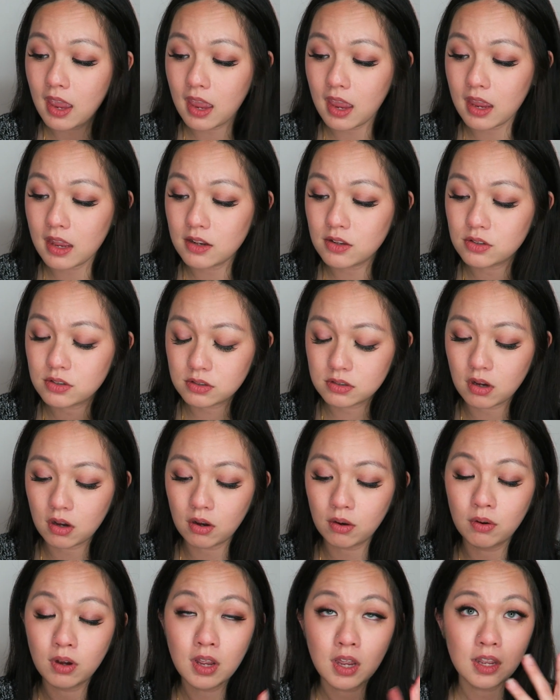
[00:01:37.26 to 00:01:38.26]
And
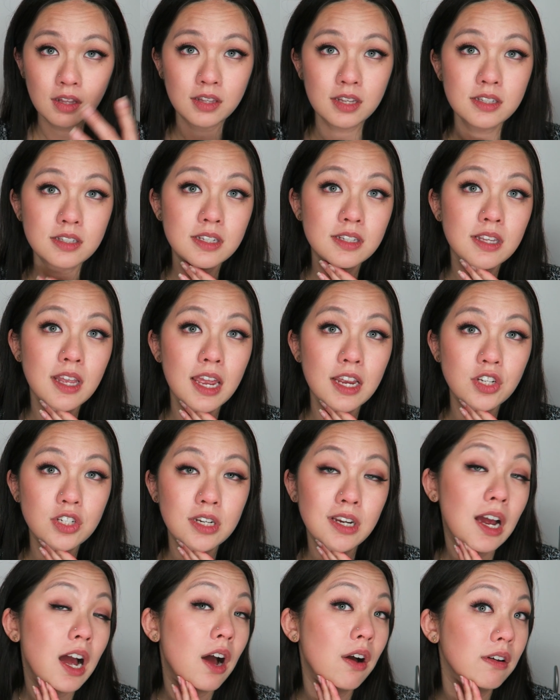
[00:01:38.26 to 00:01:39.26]
so this is
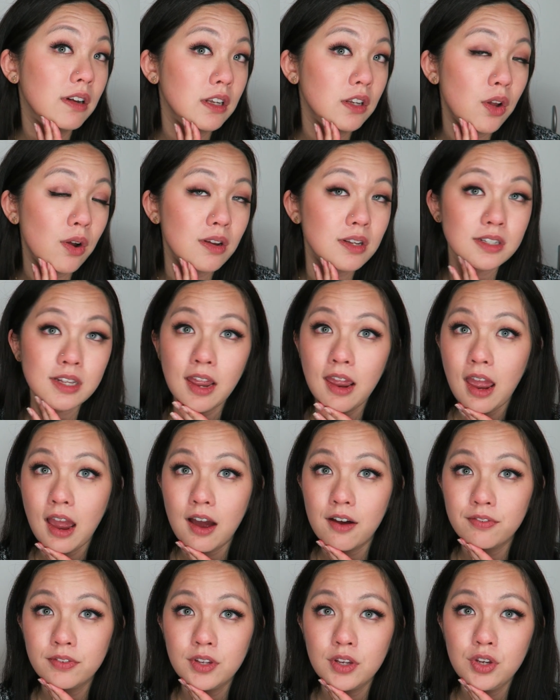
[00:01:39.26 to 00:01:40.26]
actually how it looks like
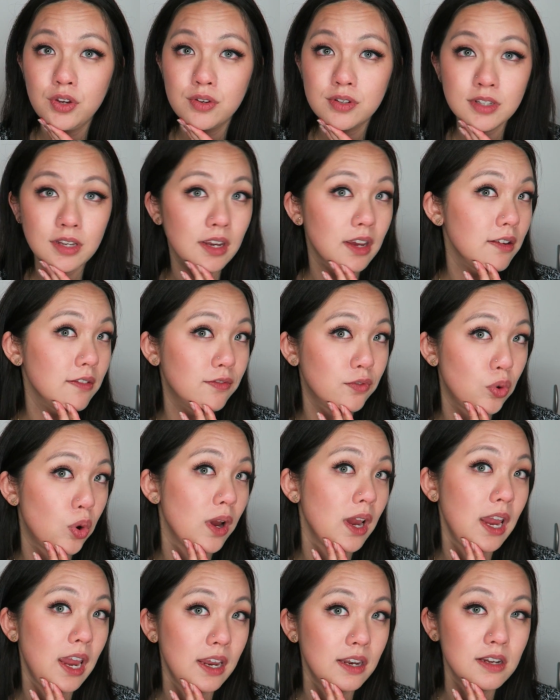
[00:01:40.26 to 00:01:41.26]
after using it
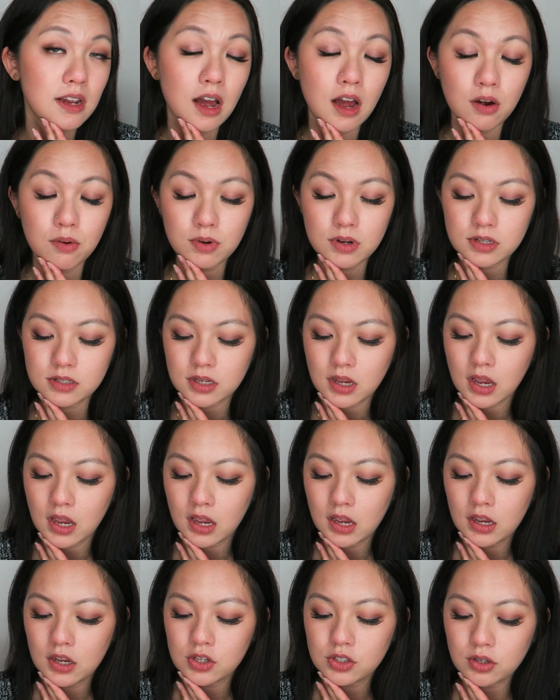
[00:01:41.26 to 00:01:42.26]
for eight hours.
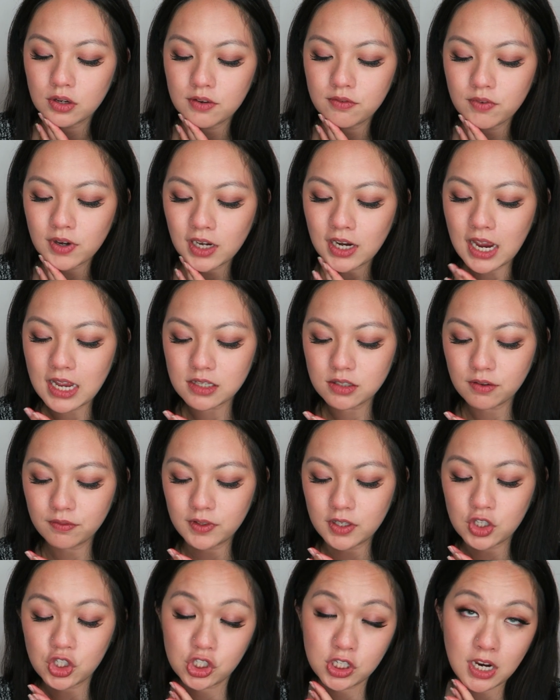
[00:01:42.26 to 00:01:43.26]
So in regards
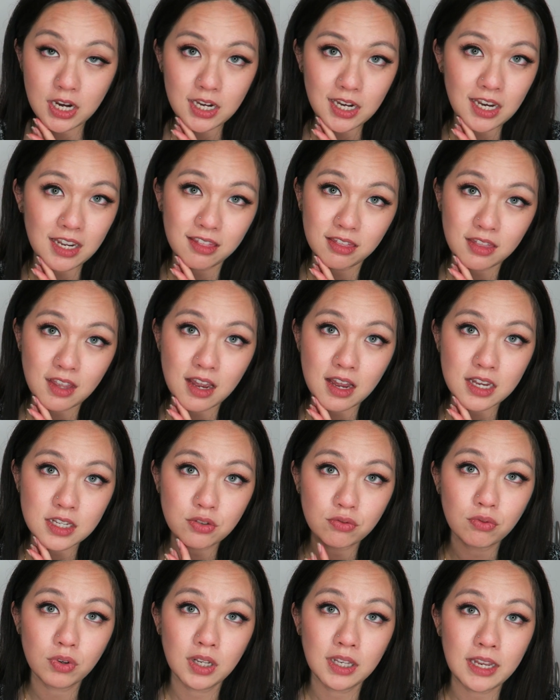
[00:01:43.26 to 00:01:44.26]
of the shade, it
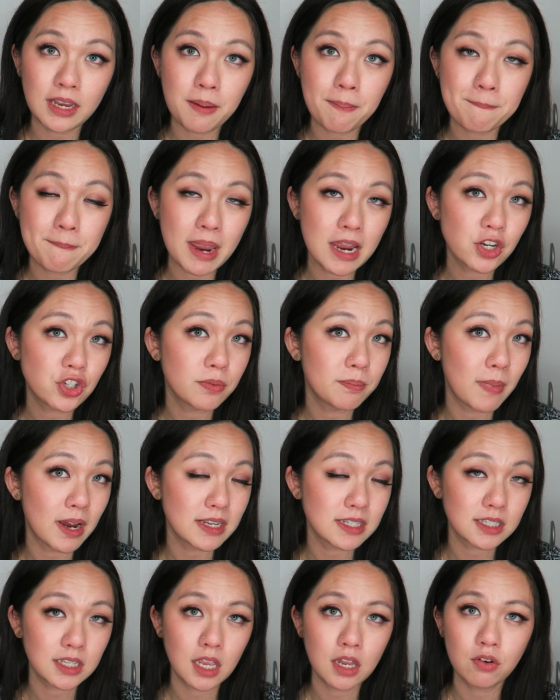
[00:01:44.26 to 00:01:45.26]
does really match
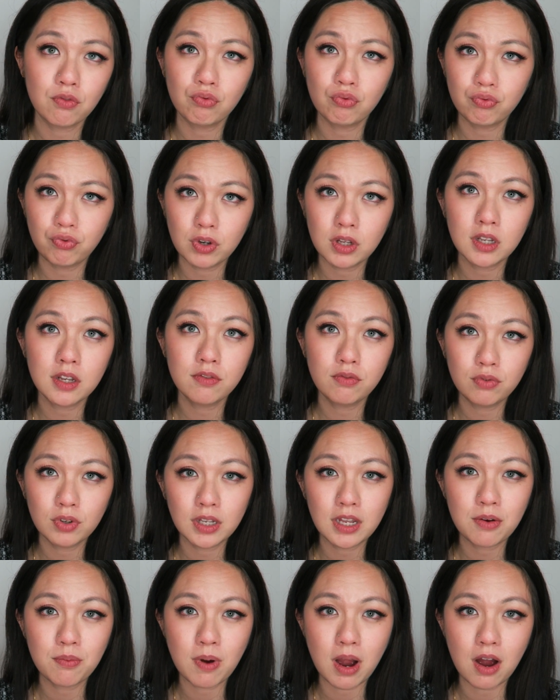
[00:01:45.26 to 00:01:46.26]
my skin really
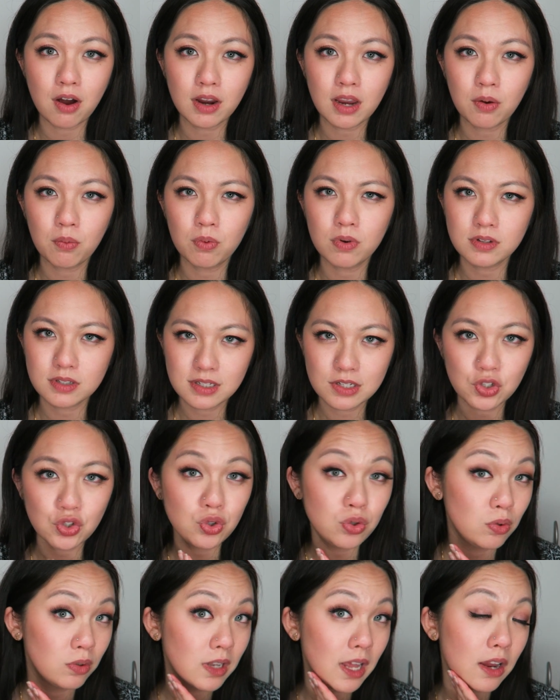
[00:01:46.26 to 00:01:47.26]
really well. It
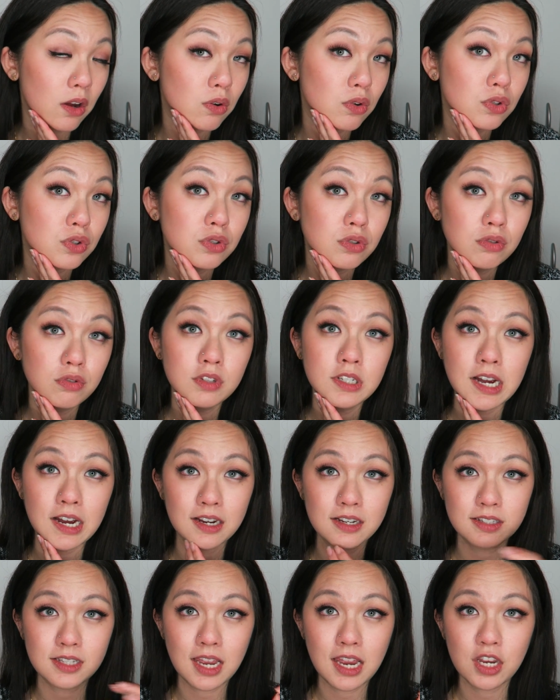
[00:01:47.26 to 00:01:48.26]
wasn't too light or too
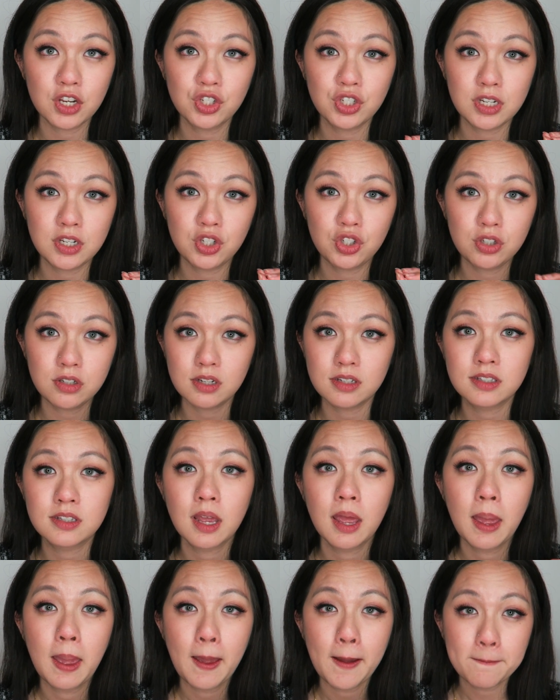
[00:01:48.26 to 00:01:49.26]
dark. It's actually
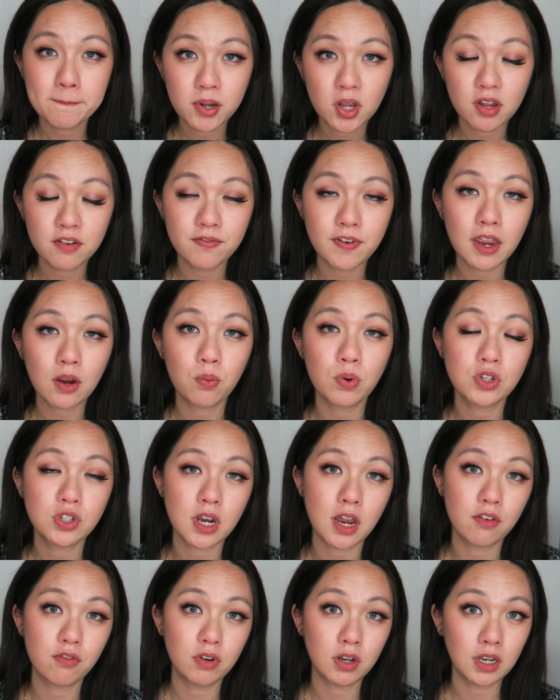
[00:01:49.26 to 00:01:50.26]
just perfect,
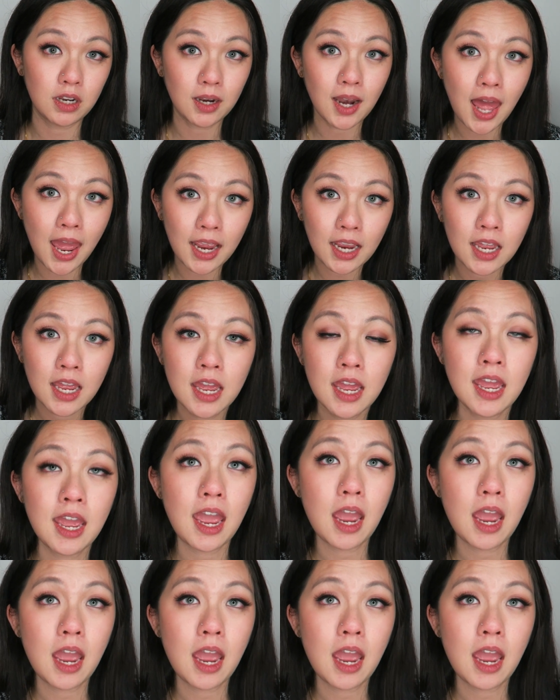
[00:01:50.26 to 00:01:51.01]
which I really like.